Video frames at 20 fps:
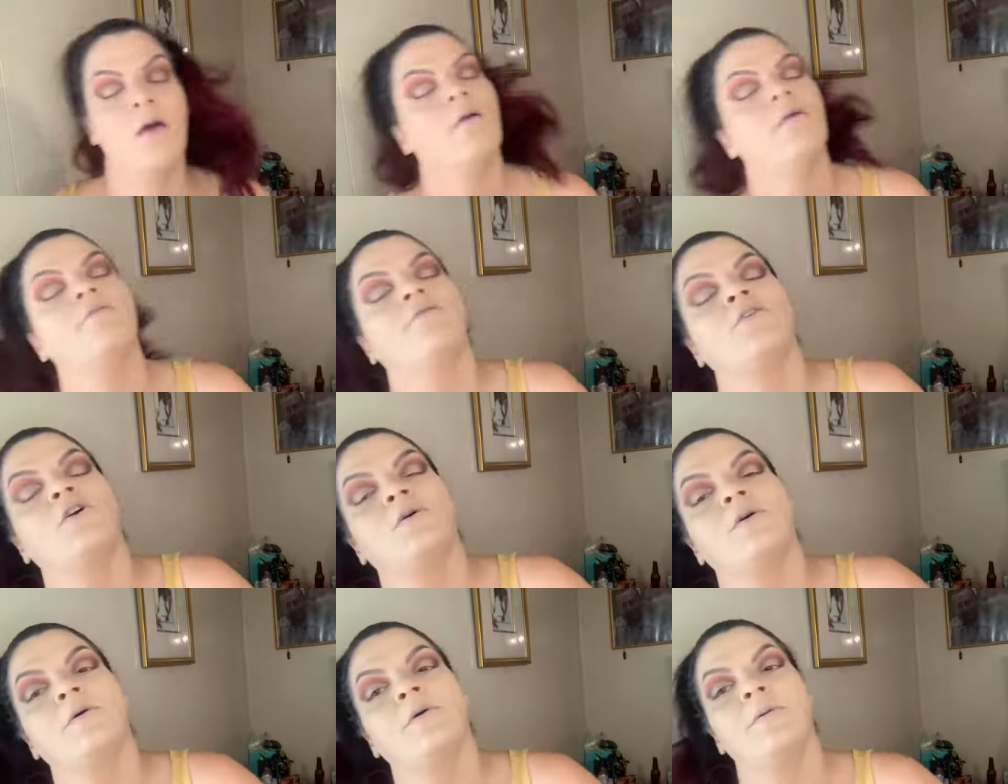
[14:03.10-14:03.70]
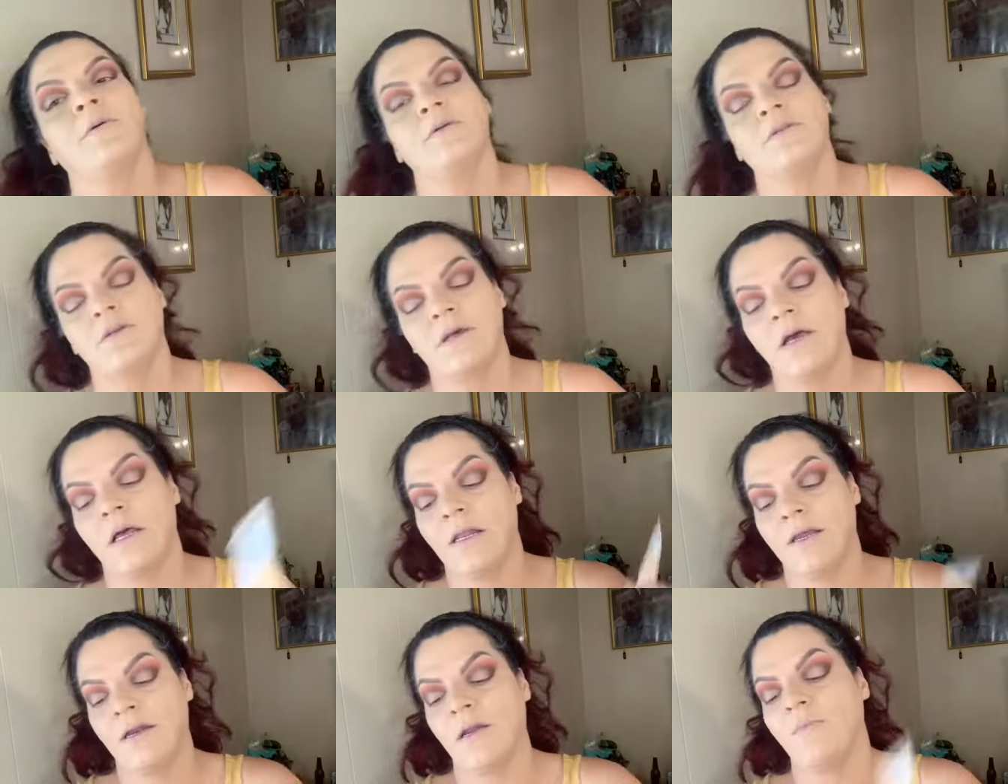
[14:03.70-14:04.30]
to
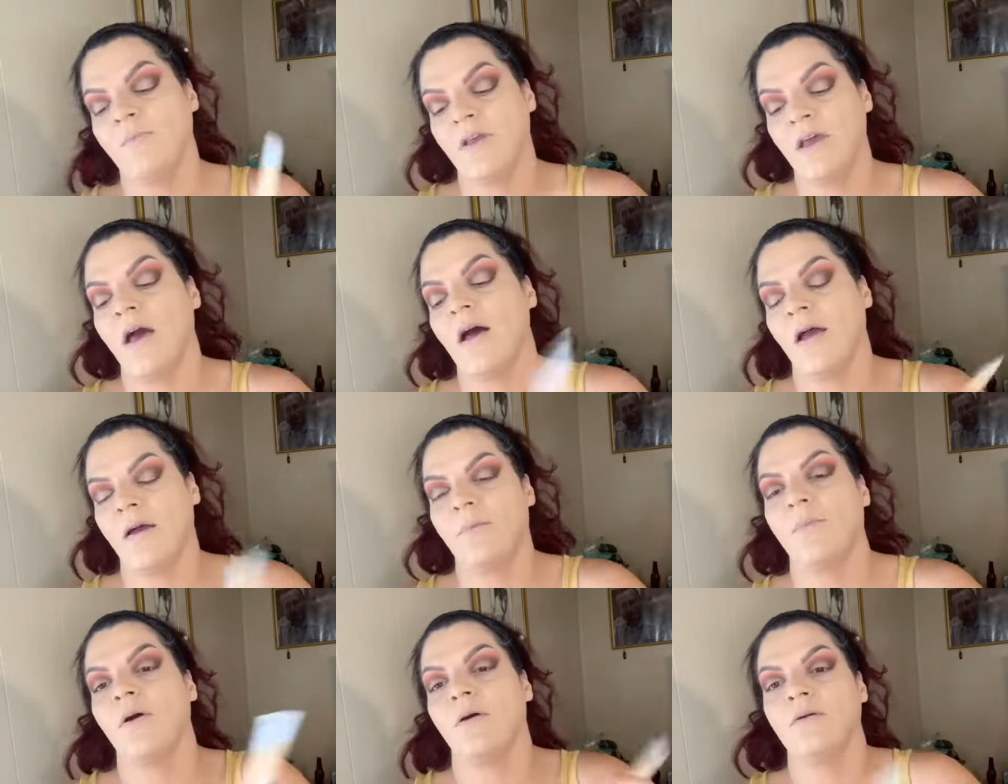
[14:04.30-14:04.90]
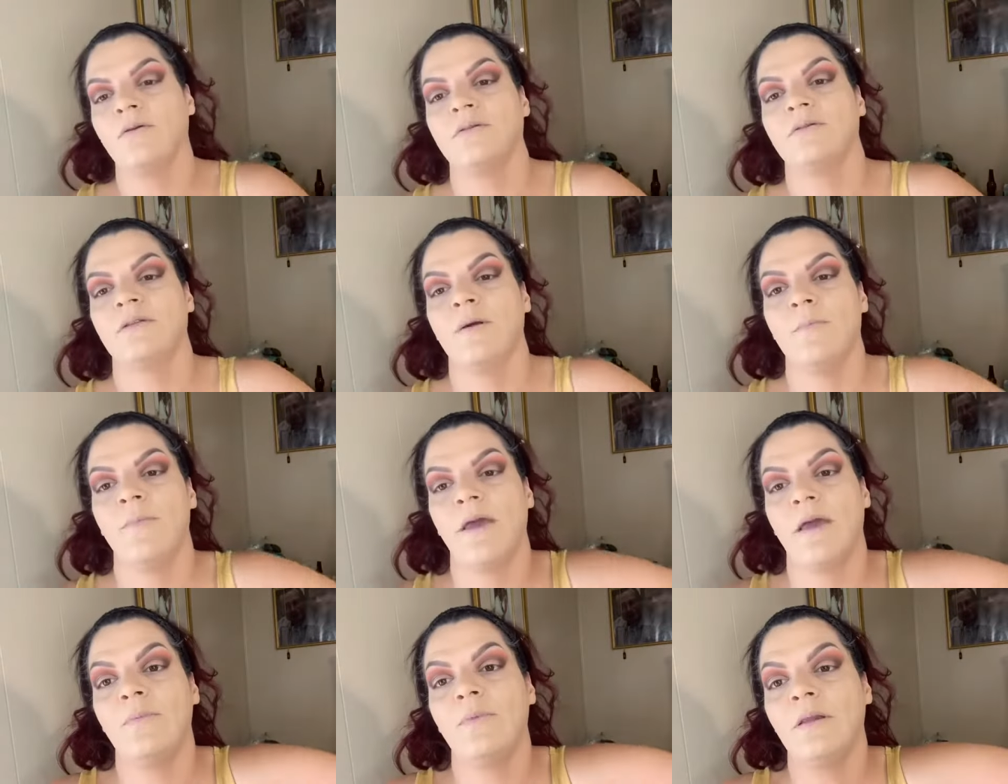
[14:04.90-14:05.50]
clean up the eyebrows, the
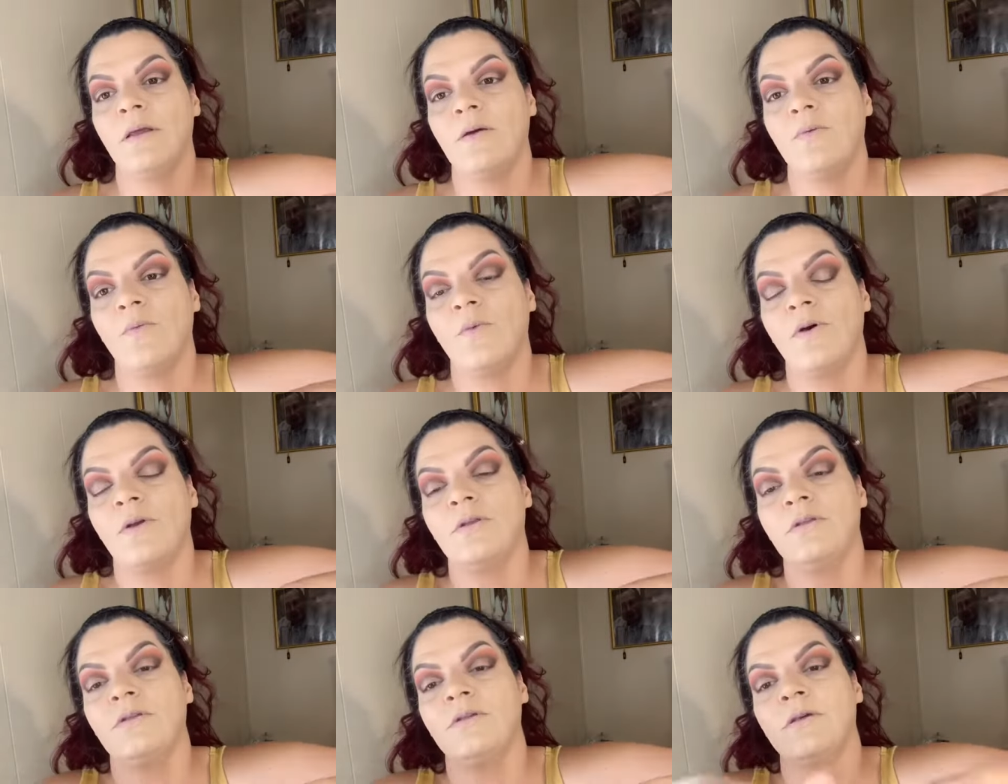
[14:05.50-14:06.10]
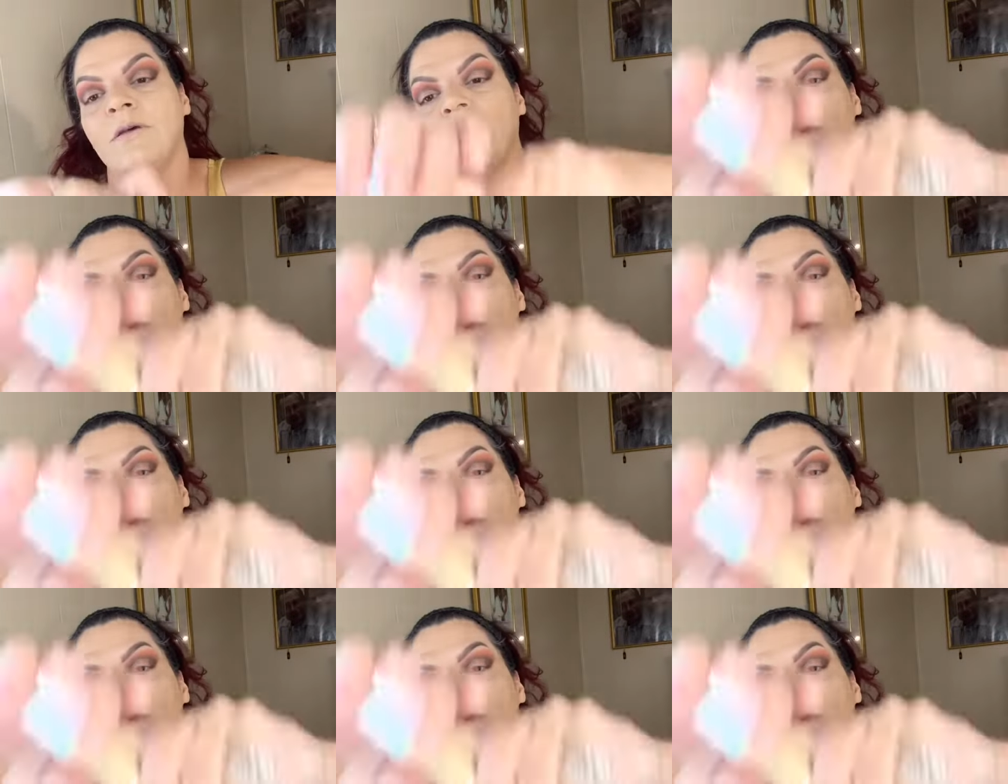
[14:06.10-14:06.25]
Maybelline ones.